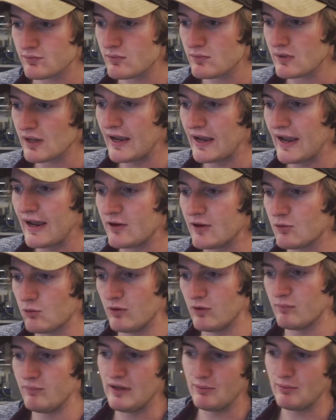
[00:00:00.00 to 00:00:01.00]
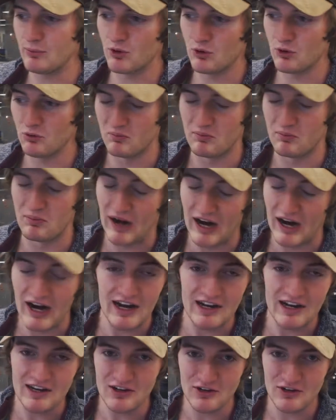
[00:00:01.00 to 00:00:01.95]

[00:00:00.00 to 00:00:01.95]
And when people buy